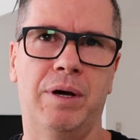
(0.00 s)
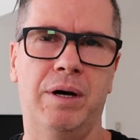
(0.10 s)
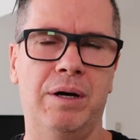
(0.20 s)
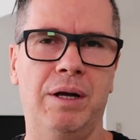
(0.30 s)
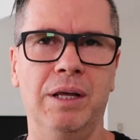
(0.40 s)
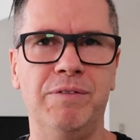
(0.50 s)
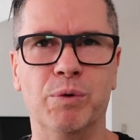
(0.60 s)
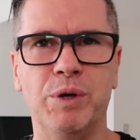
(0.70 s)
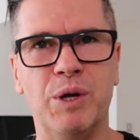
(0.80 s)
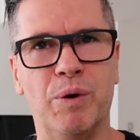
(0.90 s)
I leave the
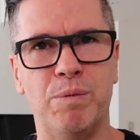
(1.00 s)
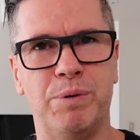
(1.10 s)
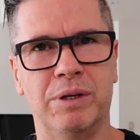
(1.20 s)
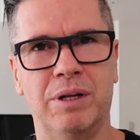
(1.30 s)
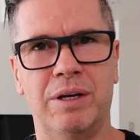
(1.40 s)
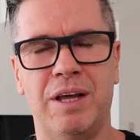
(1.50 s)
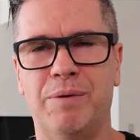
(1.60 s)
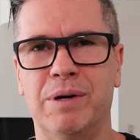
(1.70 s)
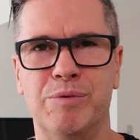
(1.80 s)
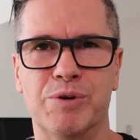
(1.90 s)
window open a lot now when I'm